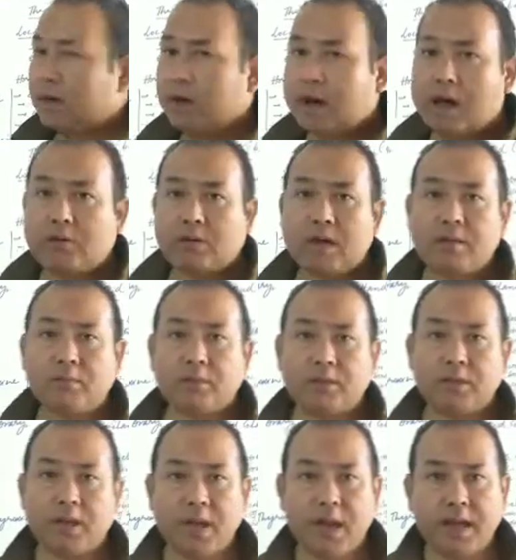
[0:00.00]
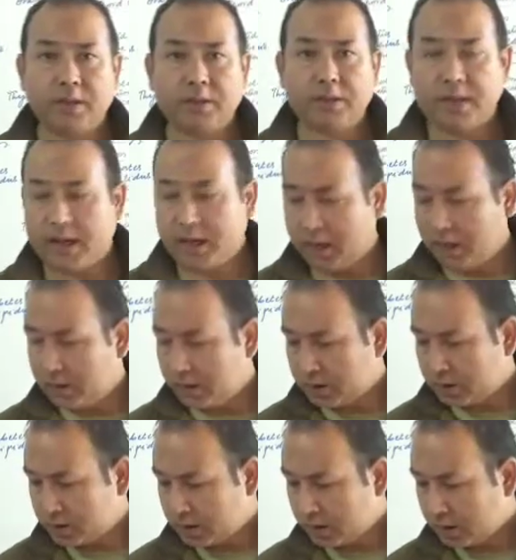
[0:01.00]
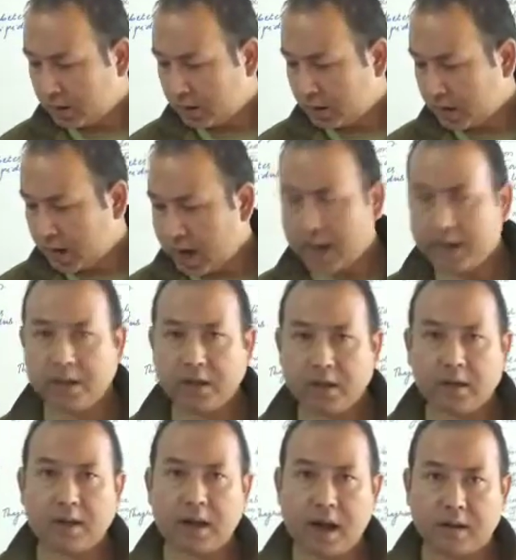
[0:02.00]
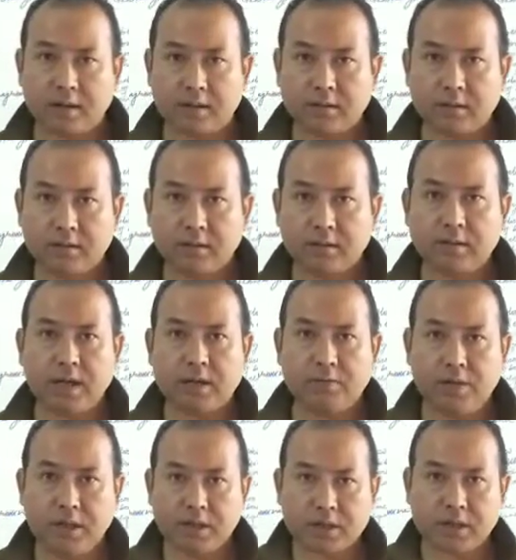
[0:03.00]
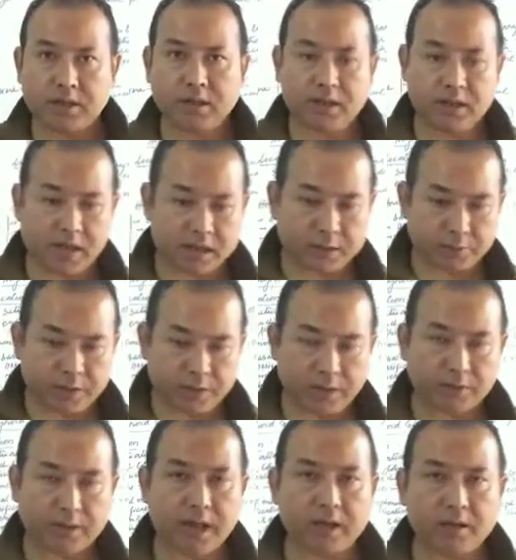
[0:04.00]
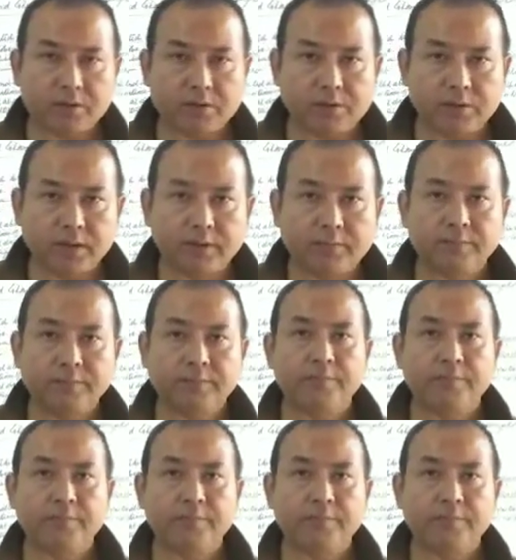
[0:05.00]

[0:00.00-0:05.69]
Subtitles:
Now comes the next, that is adrenal gland, that we'll discuss in the next video. Thank you, student.